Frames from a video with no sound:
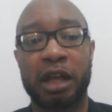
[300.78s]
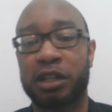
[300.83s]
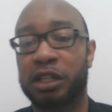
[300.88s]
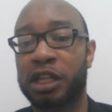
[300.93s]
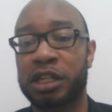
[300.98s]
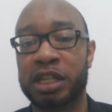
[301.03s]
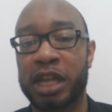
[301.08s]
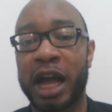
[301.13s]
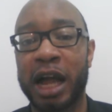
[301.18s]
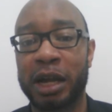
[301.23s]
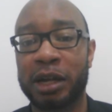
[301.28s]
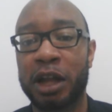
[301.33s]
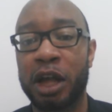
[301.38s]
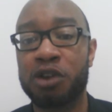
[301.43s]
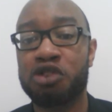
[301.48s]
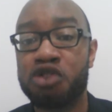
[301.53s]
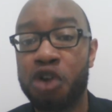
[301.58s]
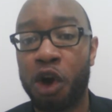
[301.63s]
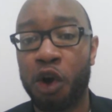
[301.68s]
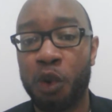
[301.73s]
did not
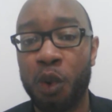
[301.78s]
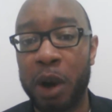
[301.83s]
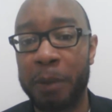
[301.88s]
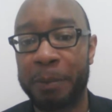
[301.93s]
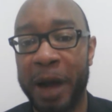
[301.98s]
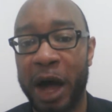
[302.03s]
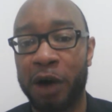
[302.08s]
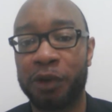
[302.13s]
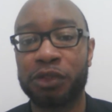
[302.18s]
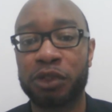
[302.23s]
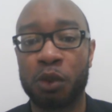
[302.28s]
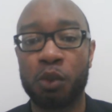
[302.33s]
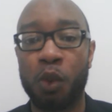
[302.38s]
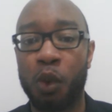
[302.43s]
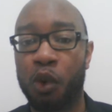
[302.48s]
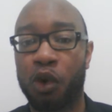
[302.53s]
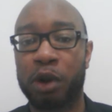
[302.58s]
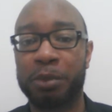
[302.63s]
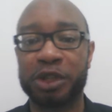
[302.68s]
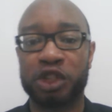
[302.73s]
know about the
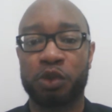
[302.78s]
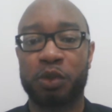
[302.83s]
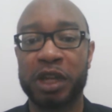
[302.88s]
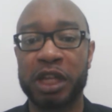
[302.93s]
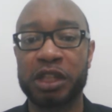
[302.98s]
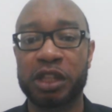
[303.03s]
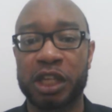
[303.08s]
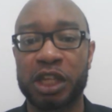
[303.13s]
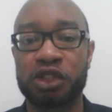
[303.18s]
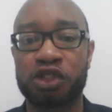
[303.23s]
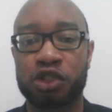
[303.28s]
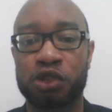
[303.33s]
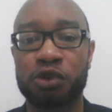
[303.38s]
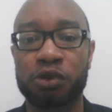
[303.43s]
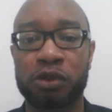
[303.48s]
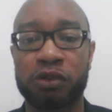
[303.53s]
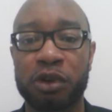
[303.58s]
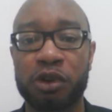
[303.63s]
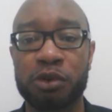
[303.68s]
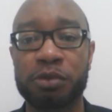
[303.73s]
war between these two
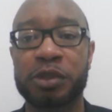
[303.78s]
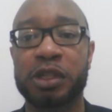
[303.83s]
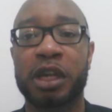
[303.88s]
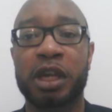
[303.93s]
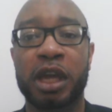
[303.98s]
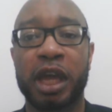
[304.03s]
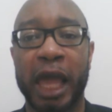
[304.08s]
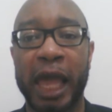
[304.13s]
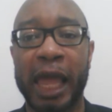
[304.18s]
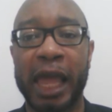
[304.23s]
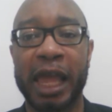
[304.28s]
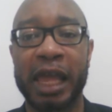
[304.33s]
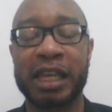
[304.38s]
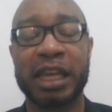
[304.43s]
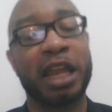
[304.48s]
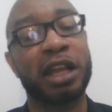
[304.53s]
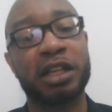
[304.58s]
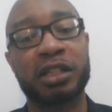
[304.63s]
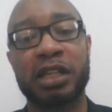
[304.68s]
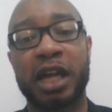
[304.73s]
groups, and
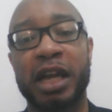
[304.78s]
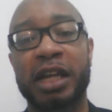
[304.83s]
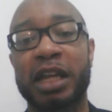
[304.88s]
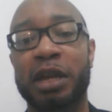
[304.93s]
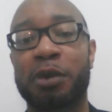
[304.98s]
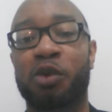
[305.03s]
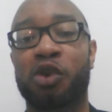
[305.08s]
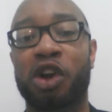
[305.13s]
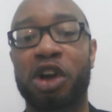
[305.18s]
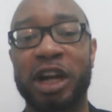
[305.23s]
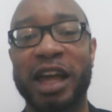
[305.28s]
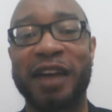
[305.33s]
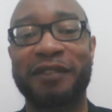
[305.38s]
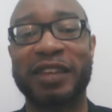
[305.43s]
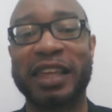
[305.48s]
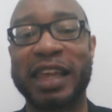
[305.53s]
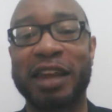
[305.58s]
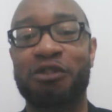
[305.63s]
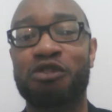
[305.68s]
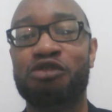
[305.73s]
they decided they were going to have
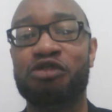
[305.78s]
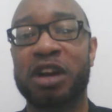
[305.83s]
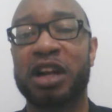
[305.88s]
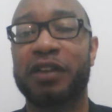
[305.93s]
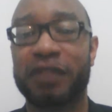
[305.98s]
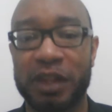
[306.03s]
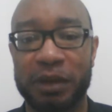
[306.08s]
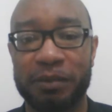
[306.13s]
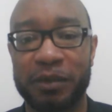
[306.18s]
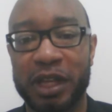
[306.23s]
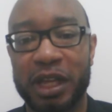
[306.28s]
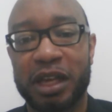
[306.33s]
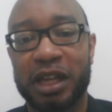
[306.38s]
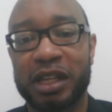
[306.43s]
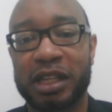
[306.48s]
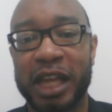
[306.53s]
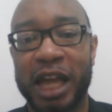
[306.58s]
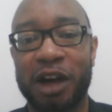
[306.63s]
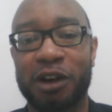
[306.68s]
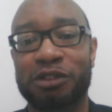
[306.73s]
to get rid of them.
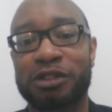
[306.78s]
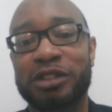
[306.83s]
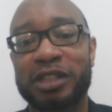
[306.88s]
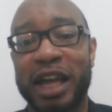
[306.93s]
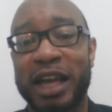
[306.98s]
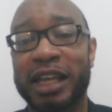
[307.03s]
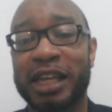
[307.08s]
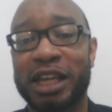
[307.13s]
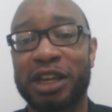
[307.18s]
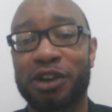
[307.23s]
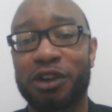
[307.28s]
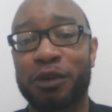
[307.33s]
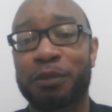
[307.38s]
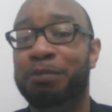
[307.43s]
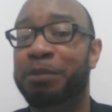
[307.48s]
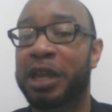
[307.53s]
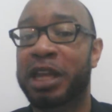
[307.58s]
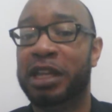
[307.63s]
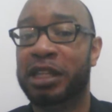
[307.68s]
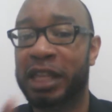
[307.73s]
Now, Psykill,
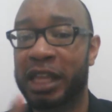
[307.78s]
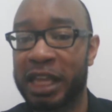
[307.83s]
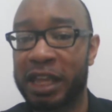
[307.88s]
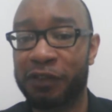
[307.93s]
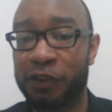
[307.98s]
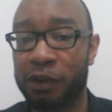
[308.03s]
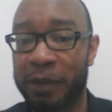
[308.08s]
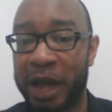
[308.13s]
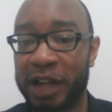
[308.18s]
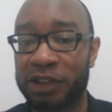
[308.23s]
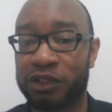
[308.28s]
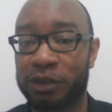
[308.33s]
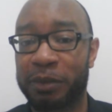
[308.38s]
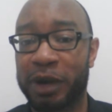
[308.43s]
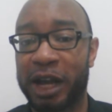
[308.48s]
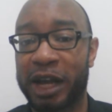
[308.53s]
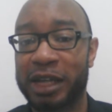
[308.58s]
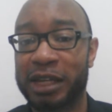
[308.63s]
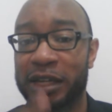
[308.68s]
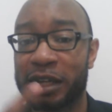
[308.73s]
being the evil
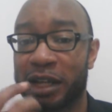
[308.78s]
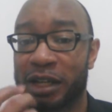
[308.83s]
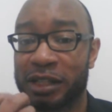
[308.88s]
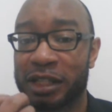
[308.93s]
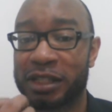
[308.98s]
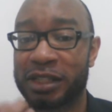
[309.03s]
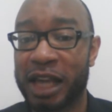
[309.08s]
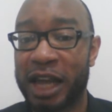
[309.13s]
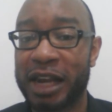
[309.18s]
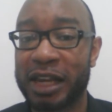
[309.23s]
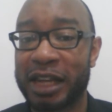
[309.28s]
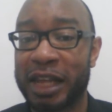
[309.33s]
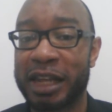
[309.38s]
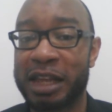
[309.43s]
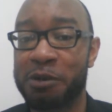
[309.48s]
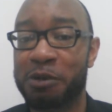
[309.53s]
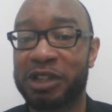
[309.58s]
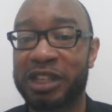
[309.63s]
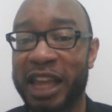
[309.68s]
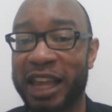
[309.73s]
mastermind, decided that
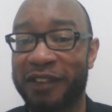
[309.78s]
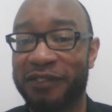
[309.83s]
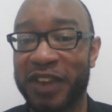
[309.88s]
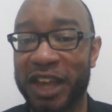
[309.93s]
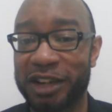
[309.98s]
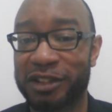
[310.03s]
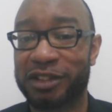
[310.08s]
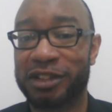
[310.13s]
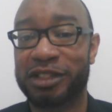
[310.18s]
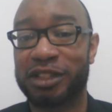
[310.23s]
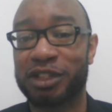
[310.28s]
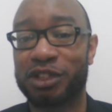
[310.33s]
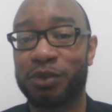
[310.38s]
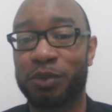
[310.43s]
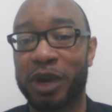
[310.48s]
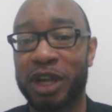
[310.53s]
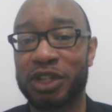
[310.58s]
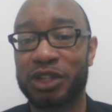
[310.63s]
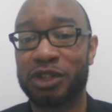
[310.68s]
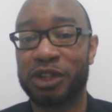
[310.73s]
he would take advantage of the
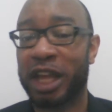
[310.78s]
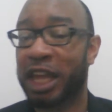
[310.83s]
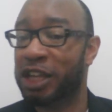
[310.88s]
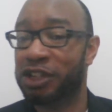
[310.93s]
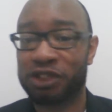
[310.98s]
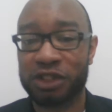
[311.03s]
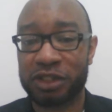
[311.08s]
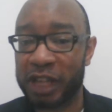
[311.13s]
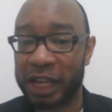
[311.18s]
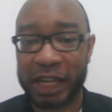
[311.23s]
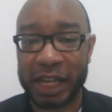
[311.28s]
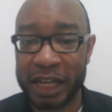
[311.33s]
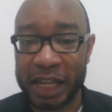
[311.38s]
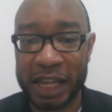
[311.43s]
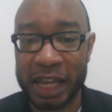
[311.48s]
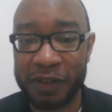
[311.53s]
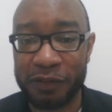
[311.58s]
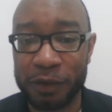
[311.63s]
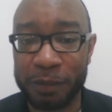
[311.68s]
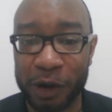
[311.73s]
situation, and just like any
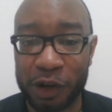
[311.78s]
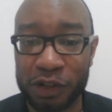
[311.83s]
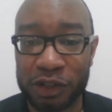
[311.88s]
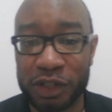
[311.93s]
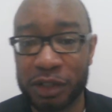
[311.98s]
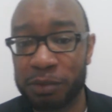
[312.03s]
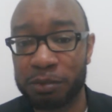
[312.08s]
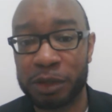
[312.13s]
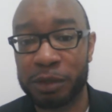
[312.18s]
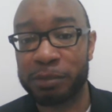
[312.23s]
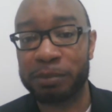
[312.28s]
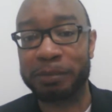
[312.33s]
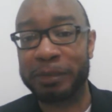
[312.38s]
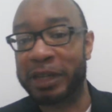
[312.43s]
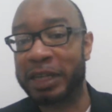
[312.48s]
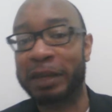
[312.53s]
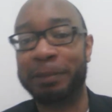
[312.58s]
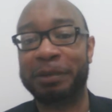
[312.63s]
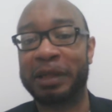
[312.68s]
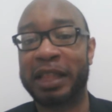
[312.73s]
evil person,
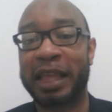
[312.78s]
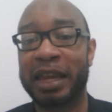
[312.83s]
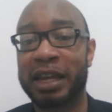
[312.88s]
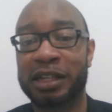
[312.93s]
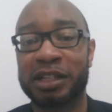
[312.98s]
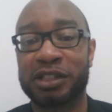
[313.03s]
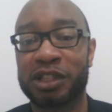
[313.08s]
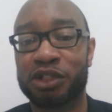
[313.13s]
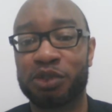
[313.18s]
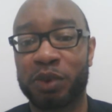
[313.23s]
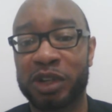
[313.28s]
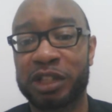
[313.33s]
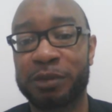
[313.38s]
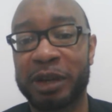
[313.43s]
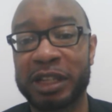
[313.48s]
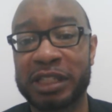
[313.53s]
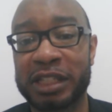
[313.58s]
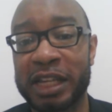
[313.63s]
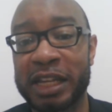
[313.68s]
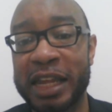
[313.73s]
manipulated the situation
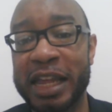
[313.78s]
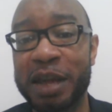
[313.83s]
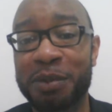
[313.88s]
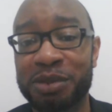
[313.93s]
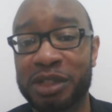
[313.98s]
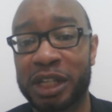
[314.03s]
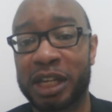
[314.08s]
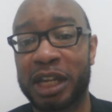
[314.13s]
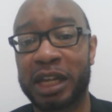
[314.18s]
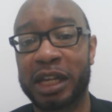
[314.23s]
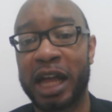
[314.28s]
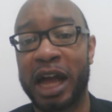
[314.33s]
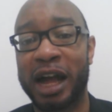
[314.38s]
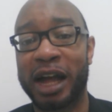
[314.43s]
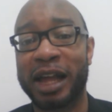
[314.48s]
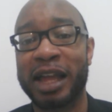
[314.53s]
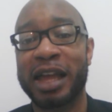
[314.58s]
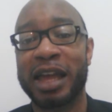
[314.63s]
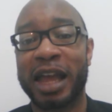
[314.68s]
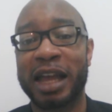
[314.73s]
by saying he was a good
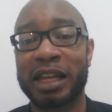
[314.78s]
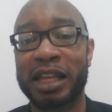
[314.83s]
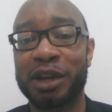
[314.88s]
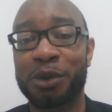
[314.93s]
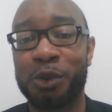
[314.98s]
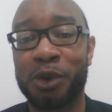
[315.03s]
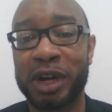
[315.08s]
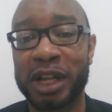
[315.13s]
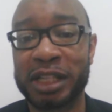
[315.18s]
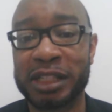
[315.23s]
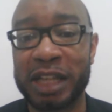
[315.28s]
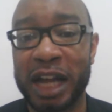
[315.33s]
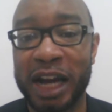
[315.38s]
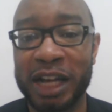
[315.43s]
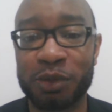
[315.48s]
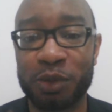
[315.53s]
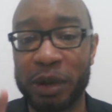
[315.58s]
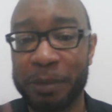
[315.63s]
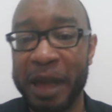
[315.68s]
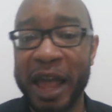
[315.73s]
guy, and Leader One, his
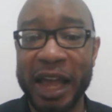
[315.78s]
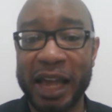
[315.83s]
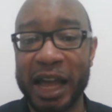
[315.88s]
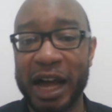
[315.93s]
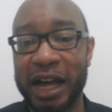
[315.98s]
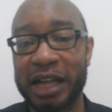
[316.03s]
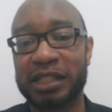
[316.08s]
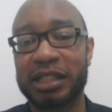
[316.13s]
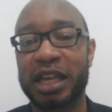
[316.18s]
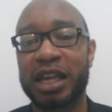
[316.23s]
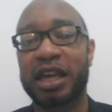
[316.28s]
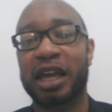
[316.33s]
guys, were the bad guys,